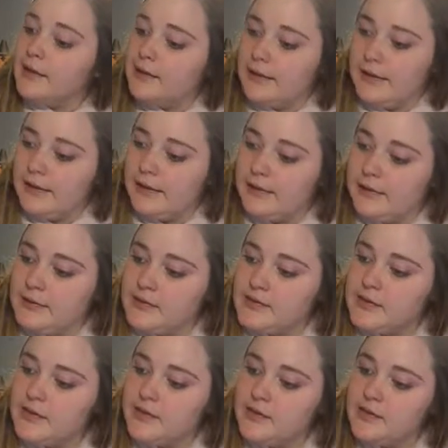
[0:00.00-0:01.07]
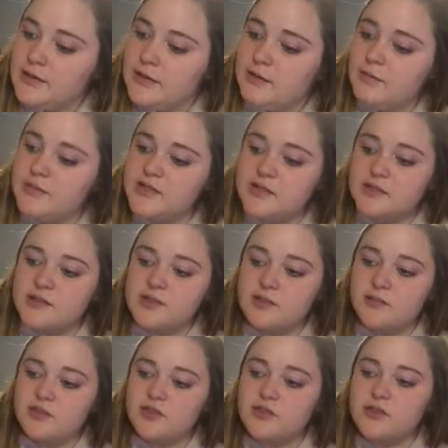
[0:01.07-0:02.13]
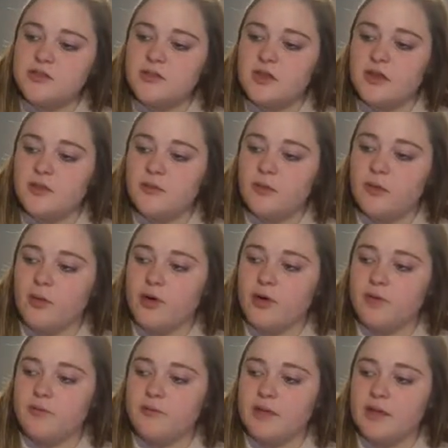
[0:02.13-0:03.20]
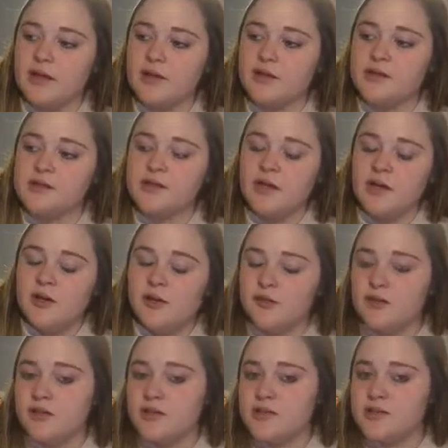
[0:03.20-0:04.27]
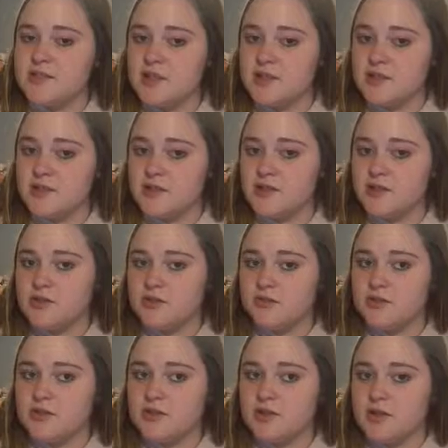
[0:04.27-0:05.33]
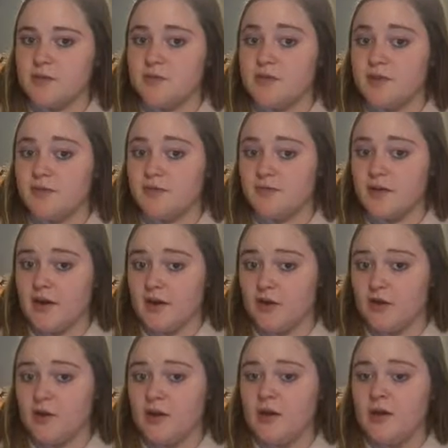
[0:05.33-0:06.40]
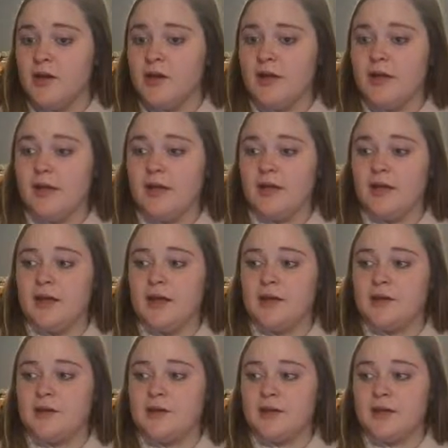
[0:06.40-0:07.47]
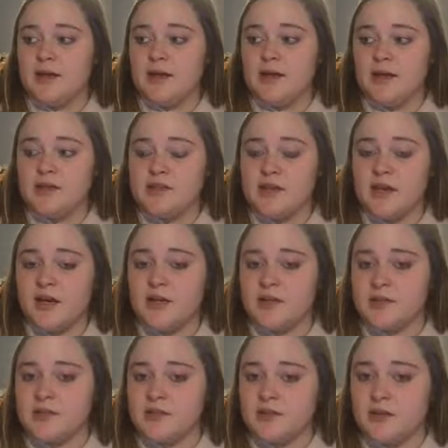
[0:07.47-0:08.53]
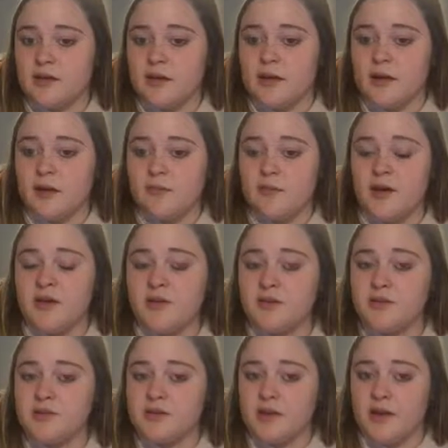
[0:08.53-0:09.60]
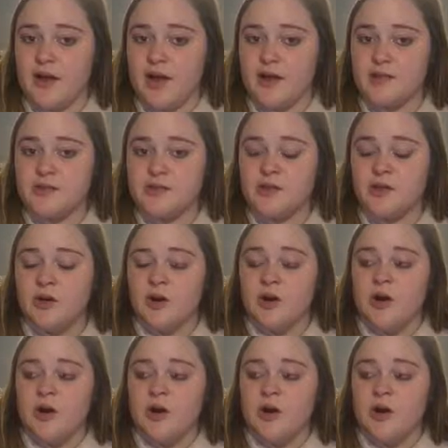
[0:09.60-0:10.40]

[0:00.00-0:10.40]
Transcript: And misconceptions are important because it really sets the students up to fail. And in our science methods class,